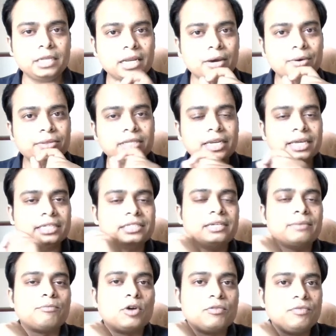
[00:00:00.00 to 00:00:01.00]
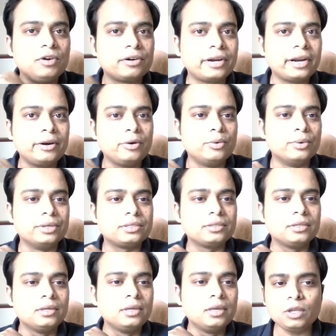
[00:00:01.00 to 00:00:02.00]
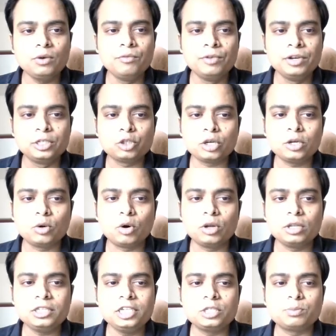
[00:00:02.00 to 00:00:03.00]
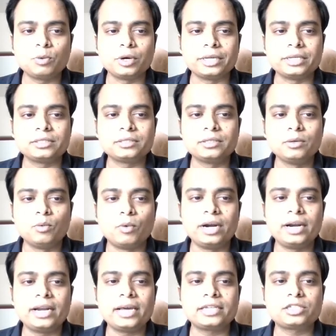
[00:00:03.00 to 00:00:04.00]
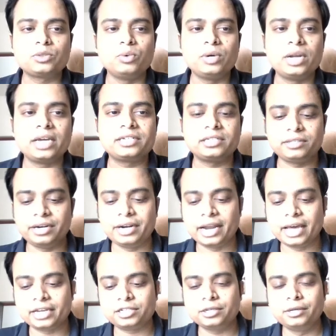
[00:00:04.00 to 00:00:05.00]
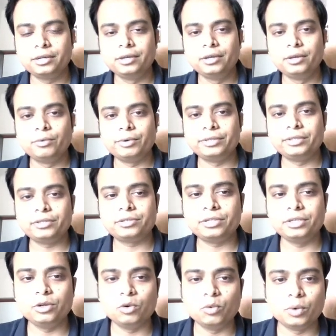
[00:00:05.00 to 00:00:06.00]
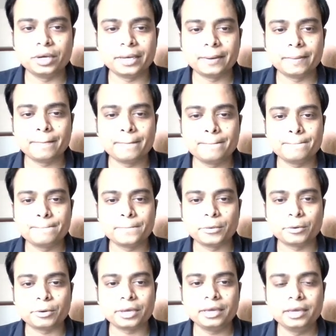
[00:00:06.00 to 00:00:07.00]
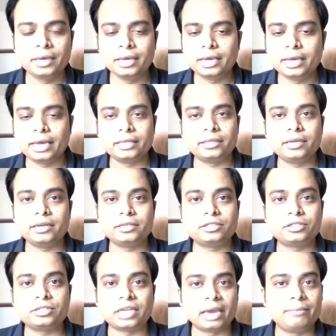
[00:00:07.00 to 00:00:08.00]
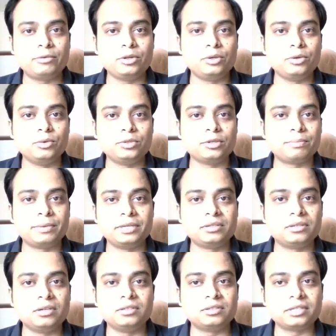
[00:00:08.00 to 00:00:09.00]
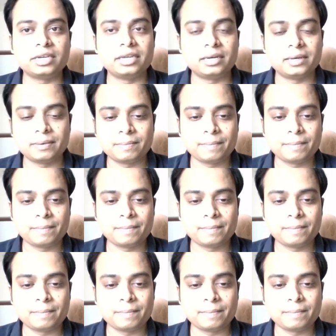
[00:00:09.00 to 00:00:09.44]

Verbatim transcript: Now in the next step, what we'll try to do is, we'll join all these points, one dash, two dash and three dash with this C over here, okay, and then it's time to use your pencil and scale.